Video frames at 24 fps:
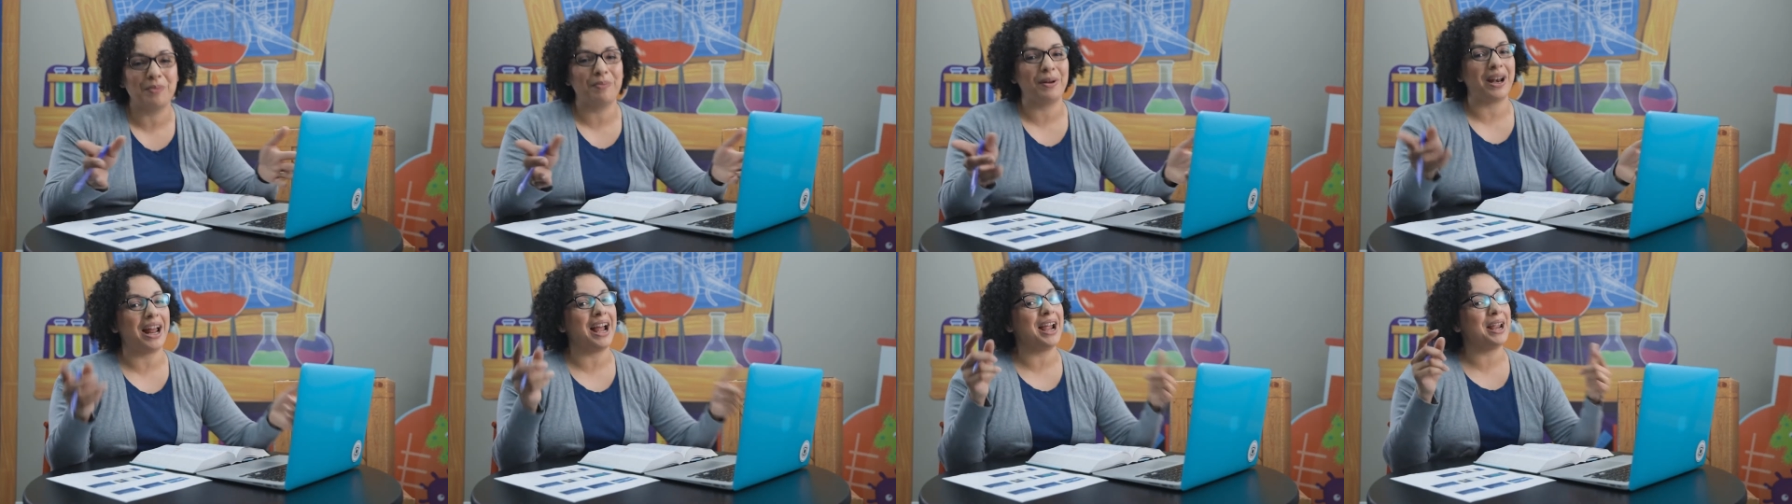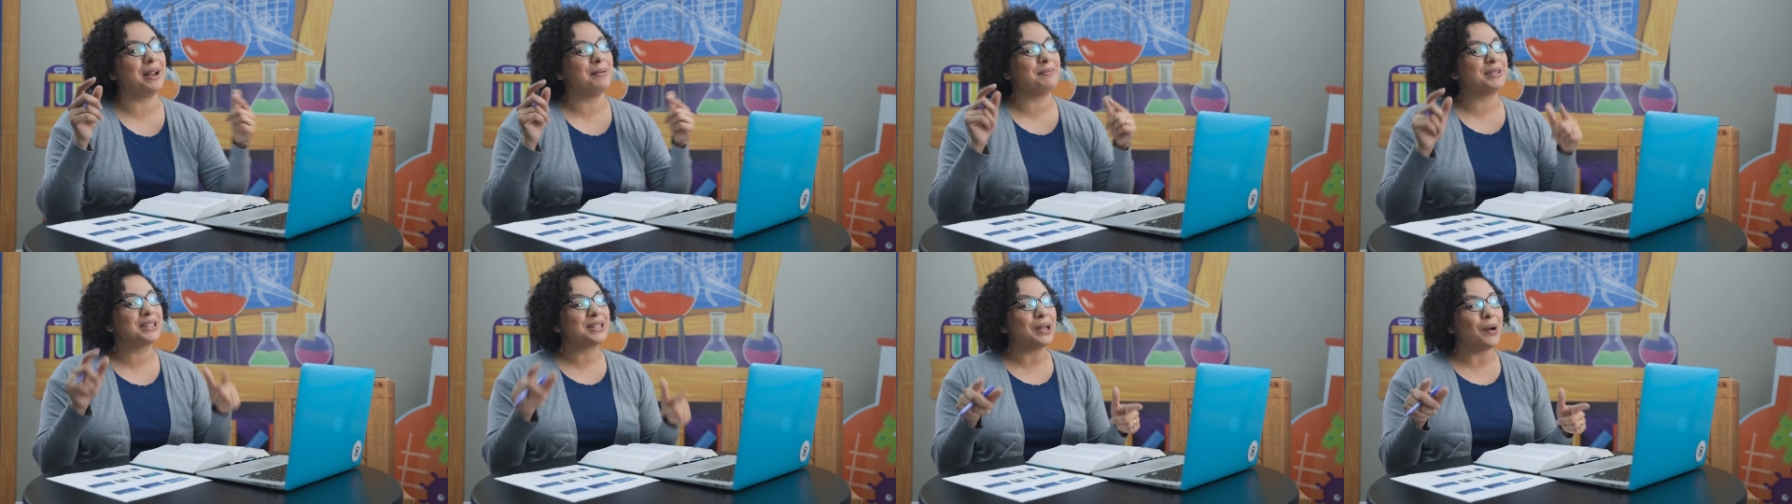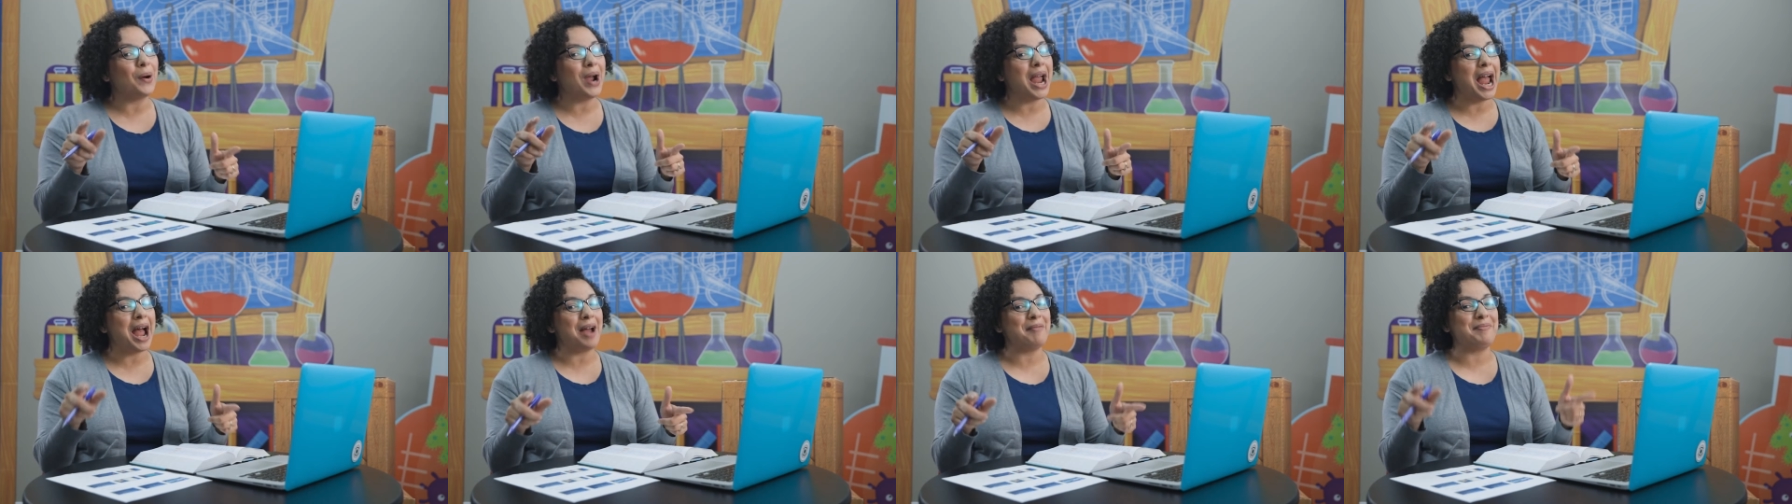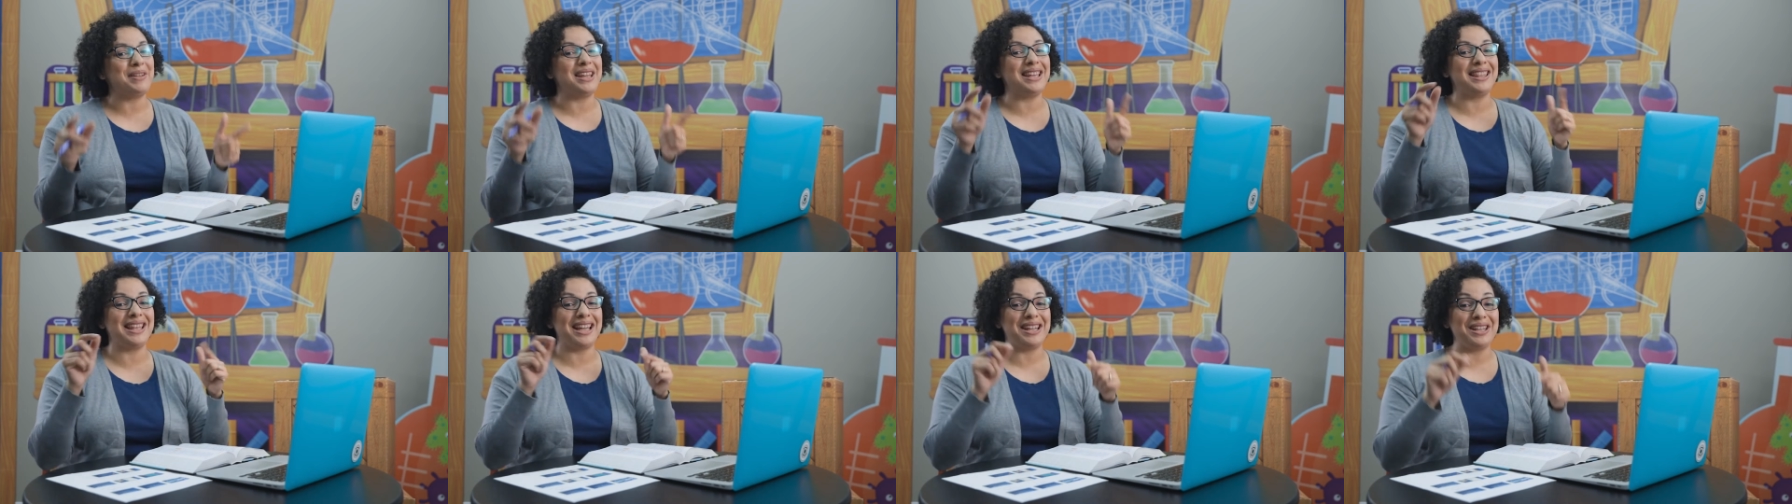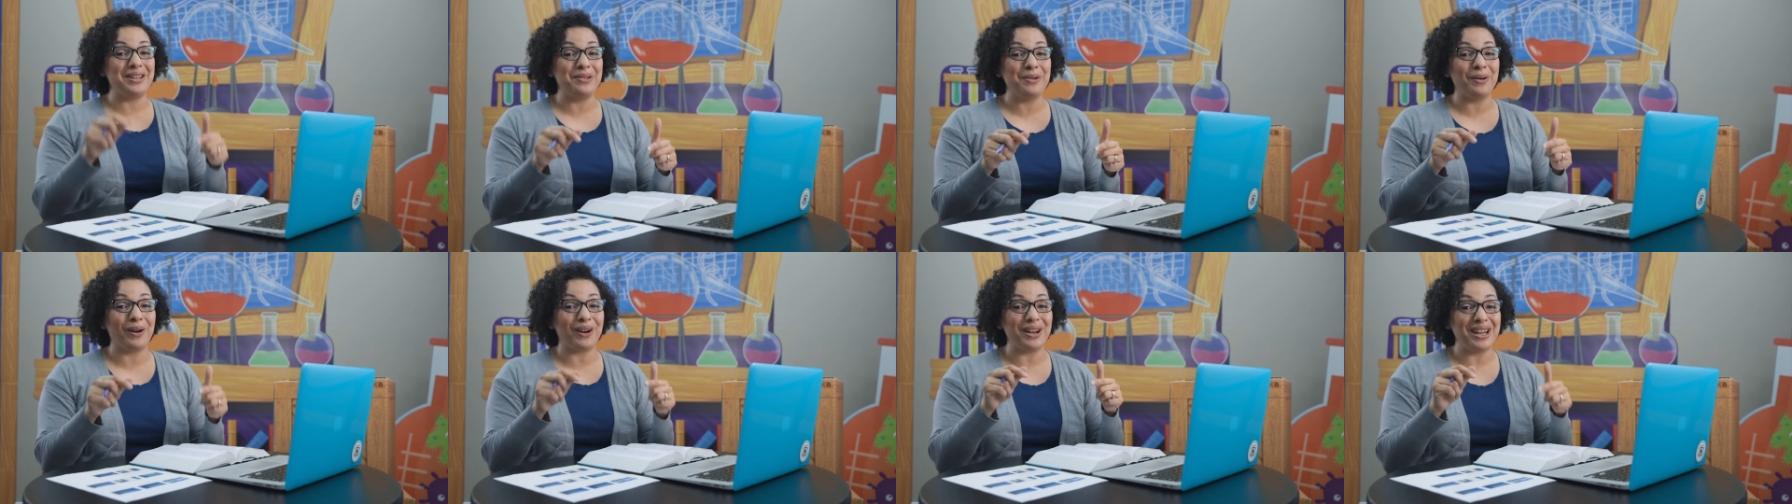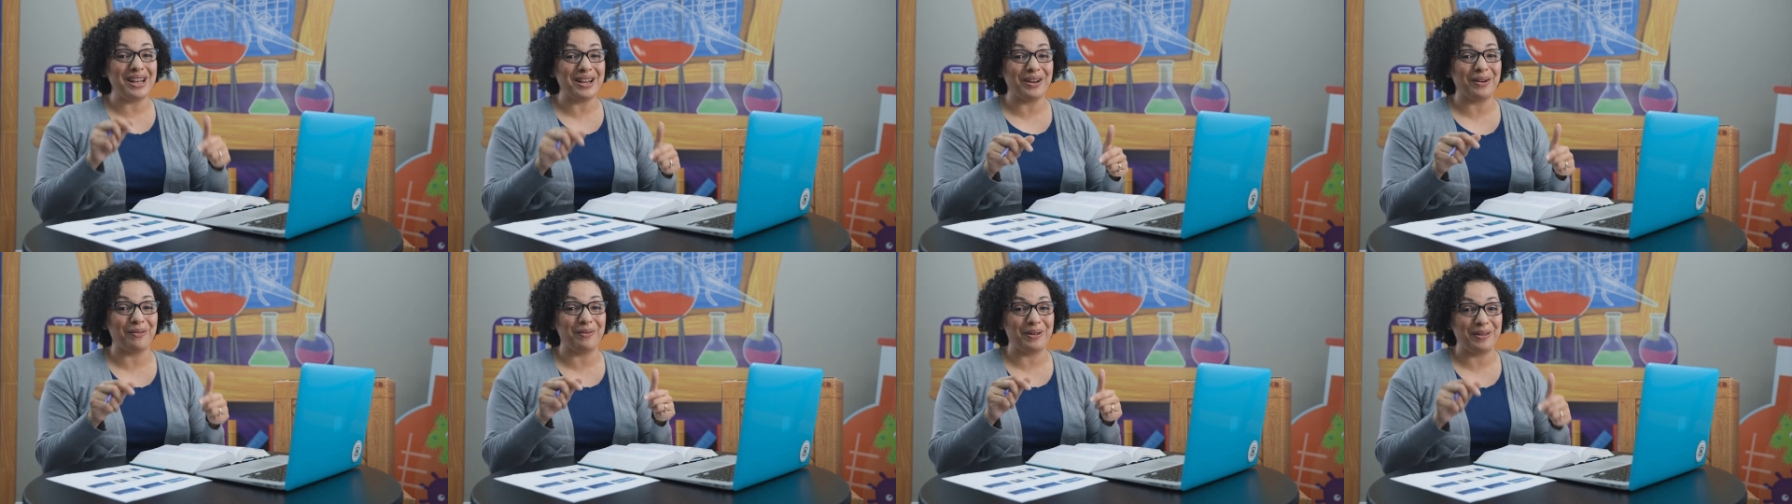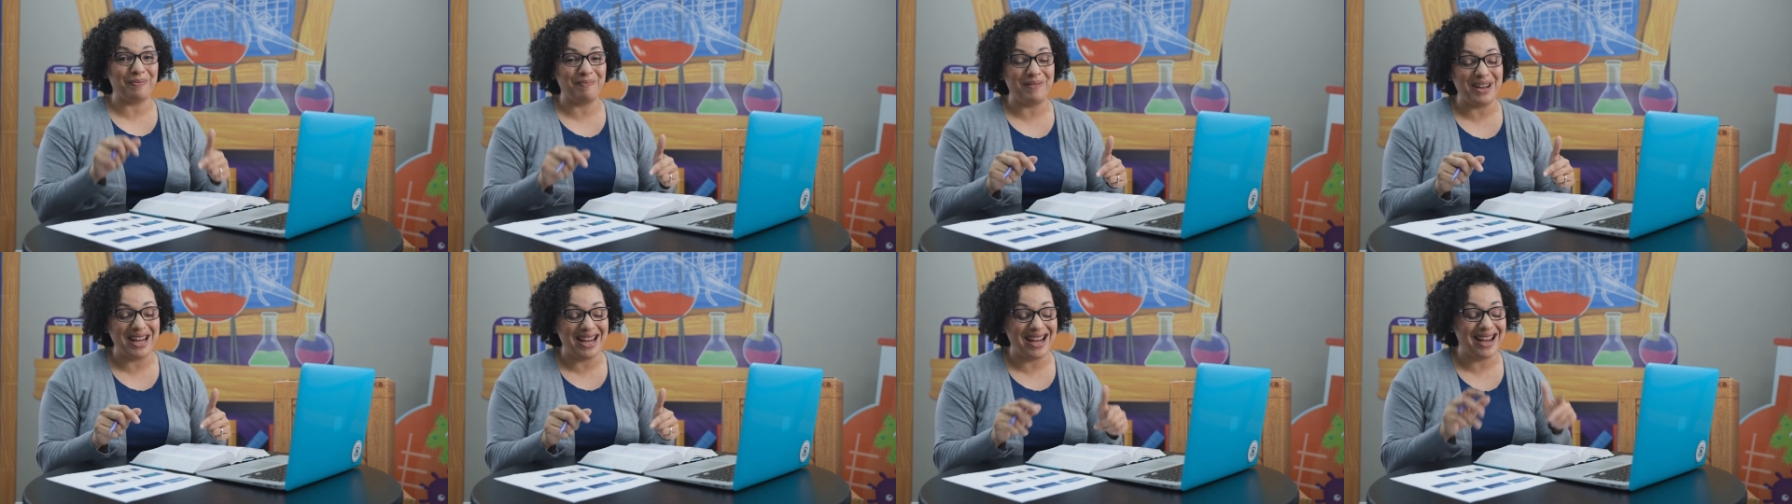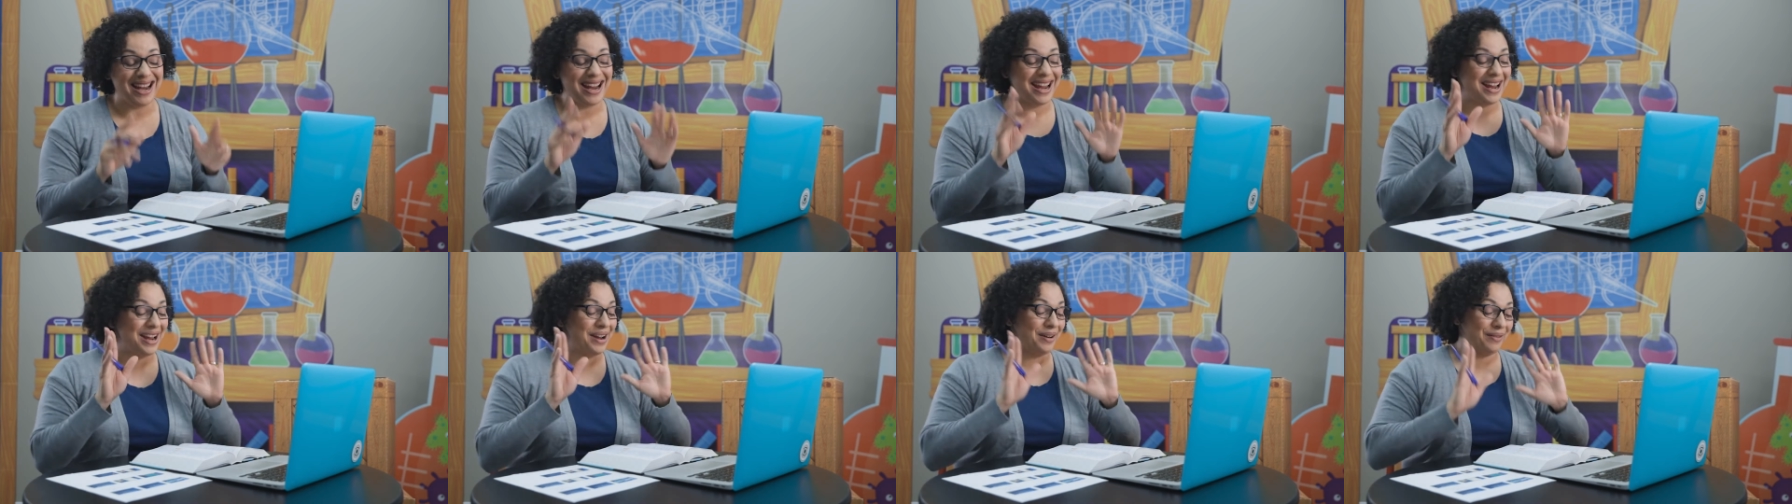But I am so happy that you are here with me